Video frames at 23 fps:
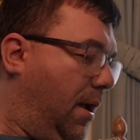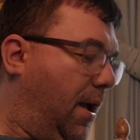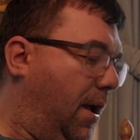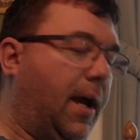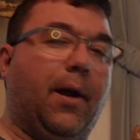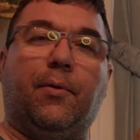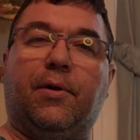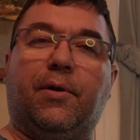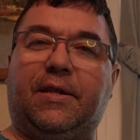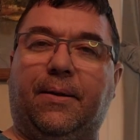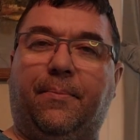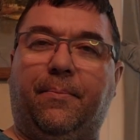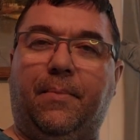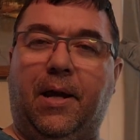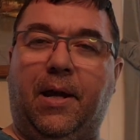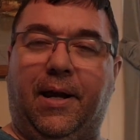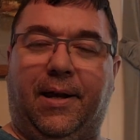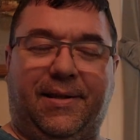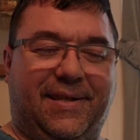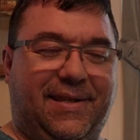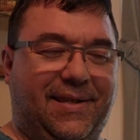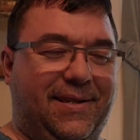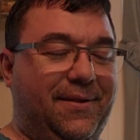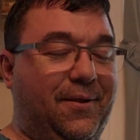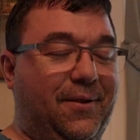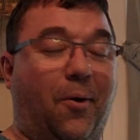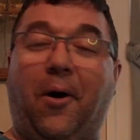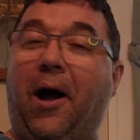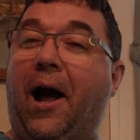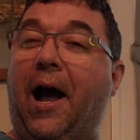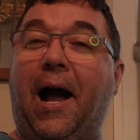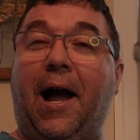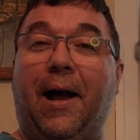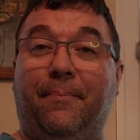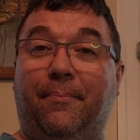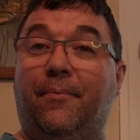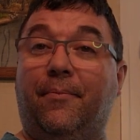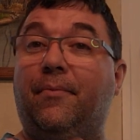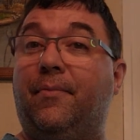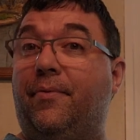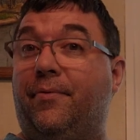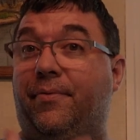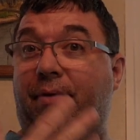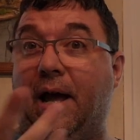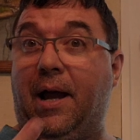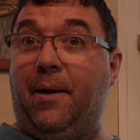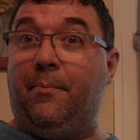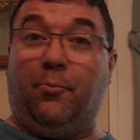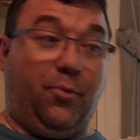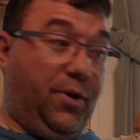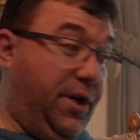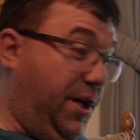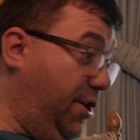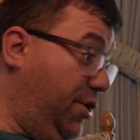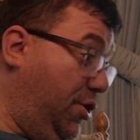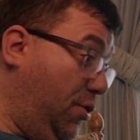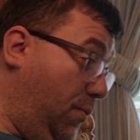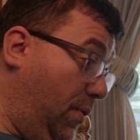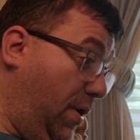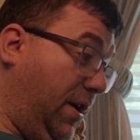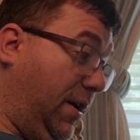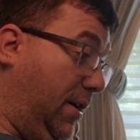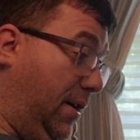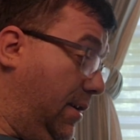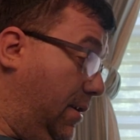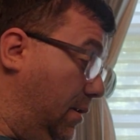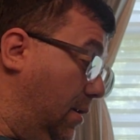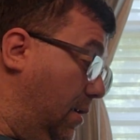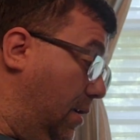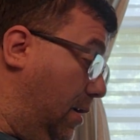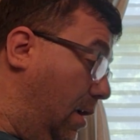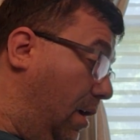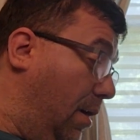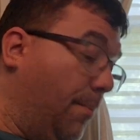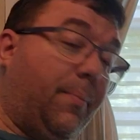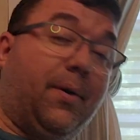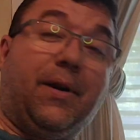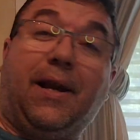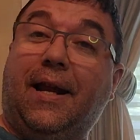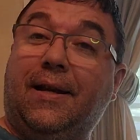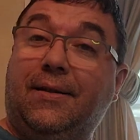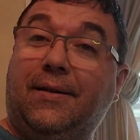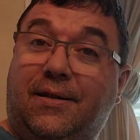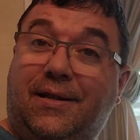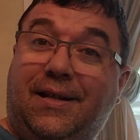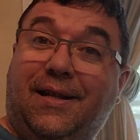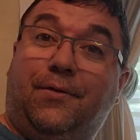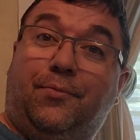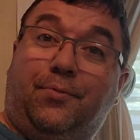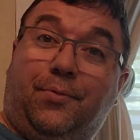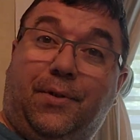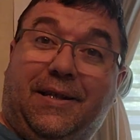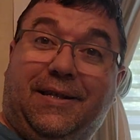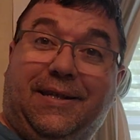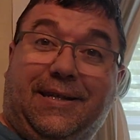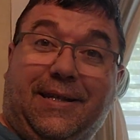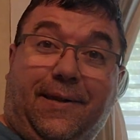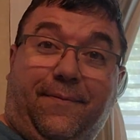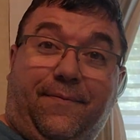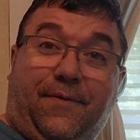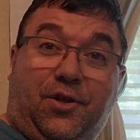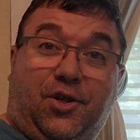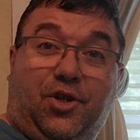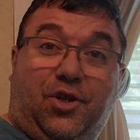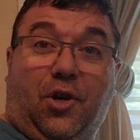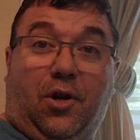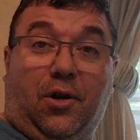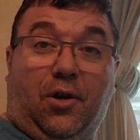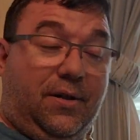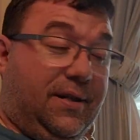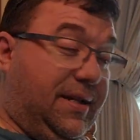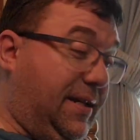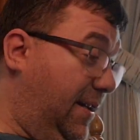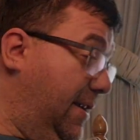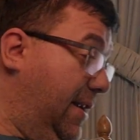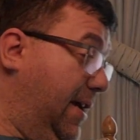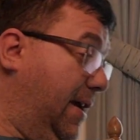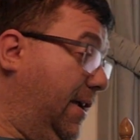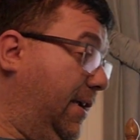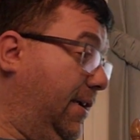It was a mess. So I'm I'm redoing it. But I did receive this yarn today.